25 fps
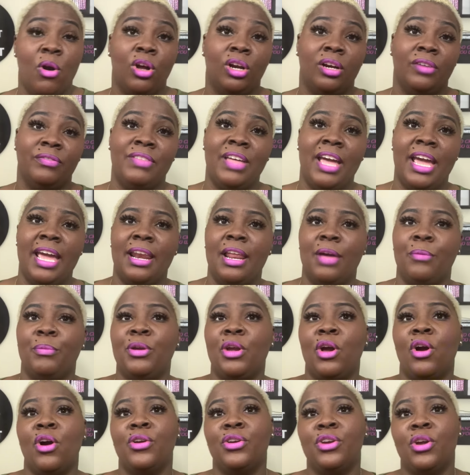all of that,
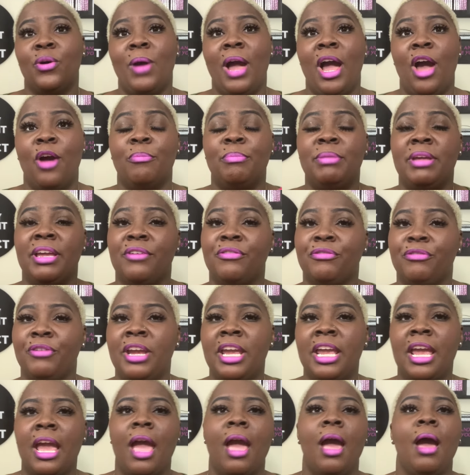we all know how Big
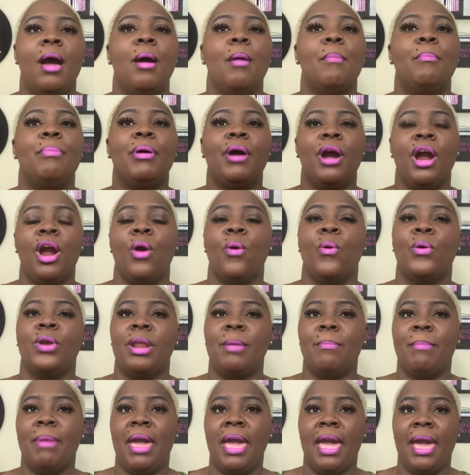Freak put her on
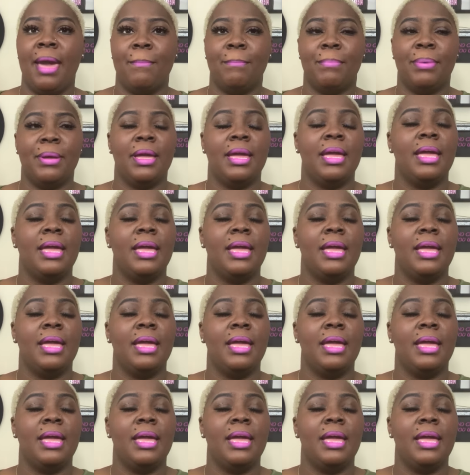the map.